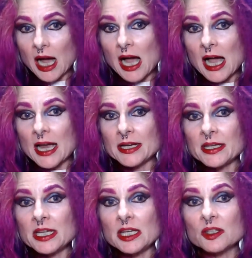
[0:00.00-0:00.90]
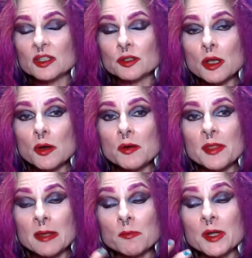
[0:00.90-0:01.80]
I need to know
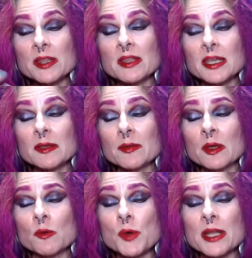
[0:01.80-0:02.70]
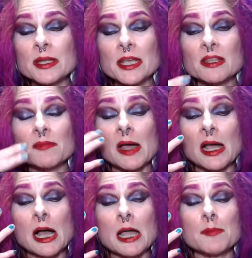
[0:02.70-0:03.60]
that when the, the wind hits my
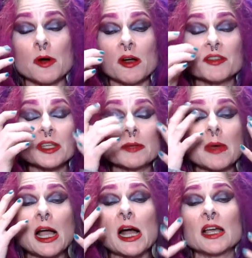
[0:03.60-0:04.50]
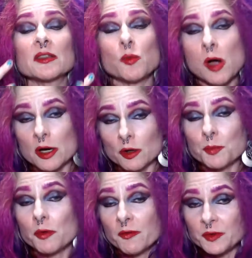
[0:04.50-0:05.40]
eyeballs and my eyes water
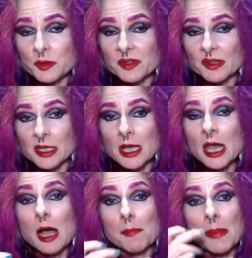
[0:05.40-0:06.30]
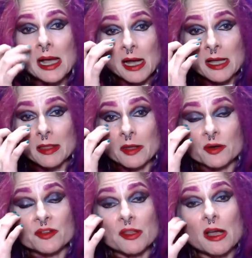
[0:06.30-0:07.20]
profusely, my eyeliner
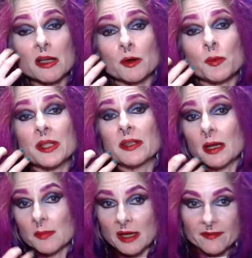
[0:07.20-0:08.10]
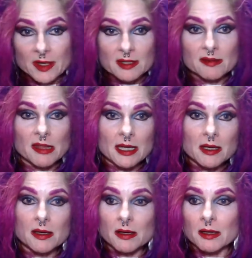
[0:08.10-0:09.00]
is not going to run down my face like
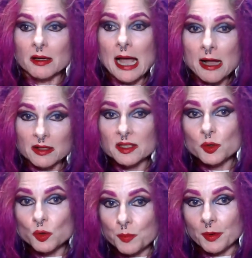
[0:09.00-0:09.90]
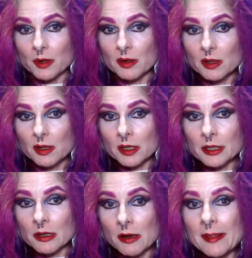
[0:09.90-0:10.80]
uh, Alice Cooper. You
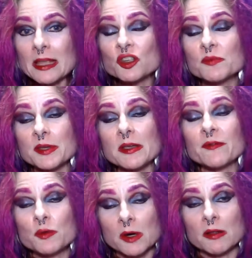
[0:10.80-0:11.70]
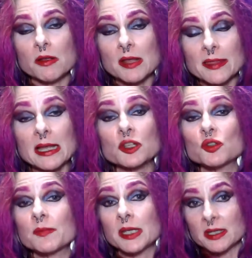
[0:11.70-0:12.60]
know, that should be, if you want to look like that, it
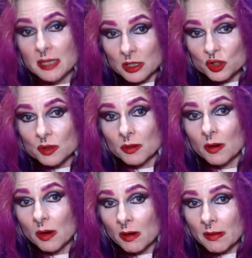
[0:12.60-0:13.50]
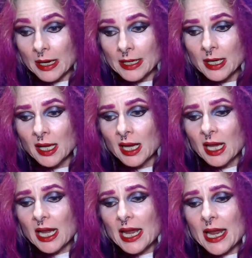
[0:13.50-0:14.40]
should be intentional, all right?
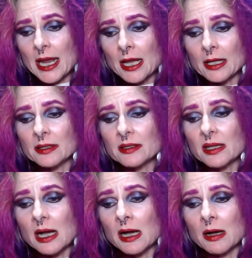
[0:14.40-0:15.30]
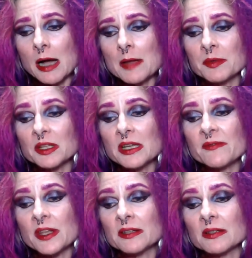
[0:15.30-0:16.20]
And uh, I believe
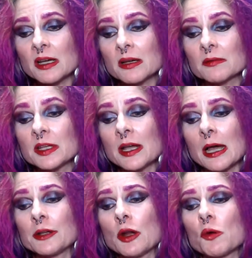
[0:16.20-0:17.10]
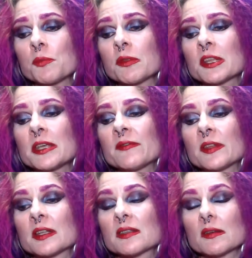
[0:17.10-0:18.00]
that, uh, I don't believe that
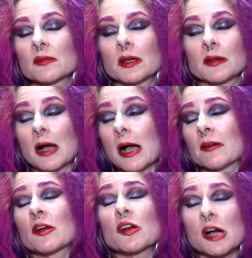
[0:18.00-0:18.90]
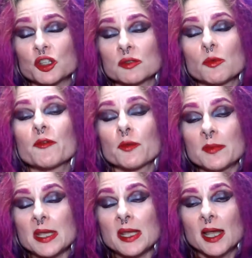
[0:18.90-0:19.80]
it's uh, conscionable for
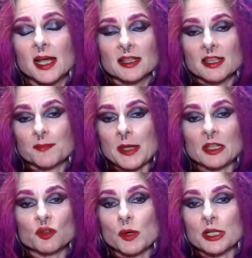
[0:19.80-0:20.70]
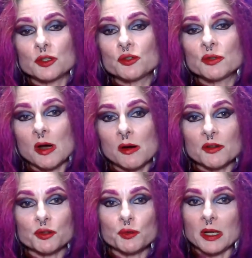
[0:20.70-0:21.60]
me to spend $22 or
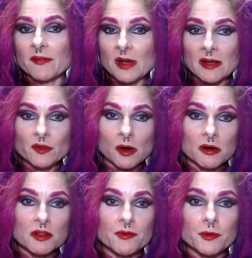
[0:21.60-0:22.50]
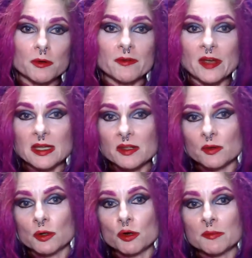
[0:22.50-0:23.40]
$25 for Vicer
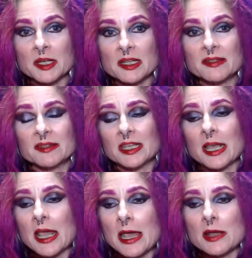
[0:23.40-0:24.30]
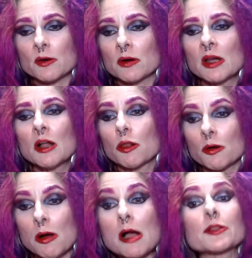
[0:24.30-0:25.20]
or Urban Decay or
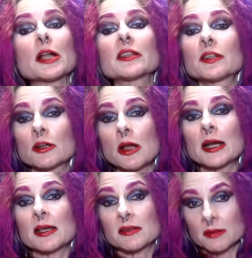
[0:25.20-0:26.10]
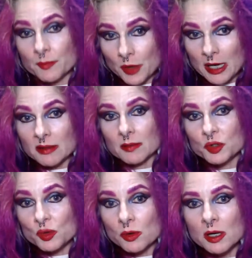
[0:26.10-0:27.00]
Lorac. Not that they're not excellent brands, I'm
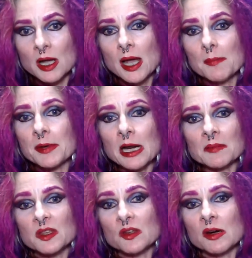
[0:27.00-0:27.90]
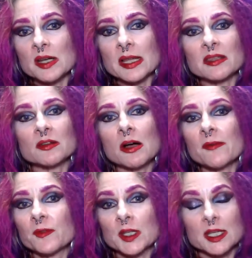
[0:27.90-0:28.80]
sure, but I'm sorry, that's
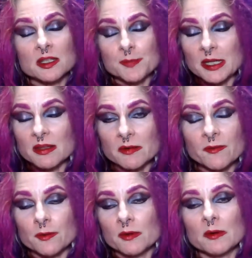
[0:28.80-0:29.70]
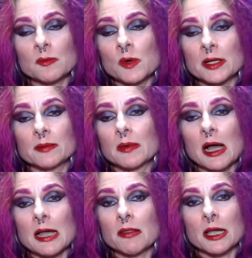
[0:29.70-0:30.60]
awfully expensive for one
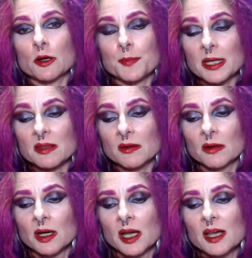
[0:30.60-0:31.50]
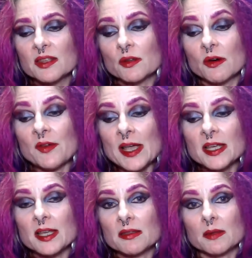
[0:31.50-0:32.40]
eyeliner pencil. So if I can
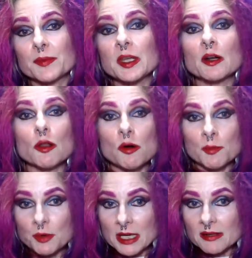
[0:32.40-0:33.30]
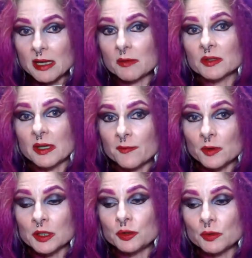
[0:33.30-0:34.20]
get something at a lower price, I will
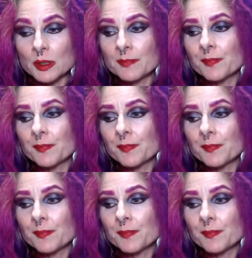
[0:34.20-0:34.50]
definitely do it.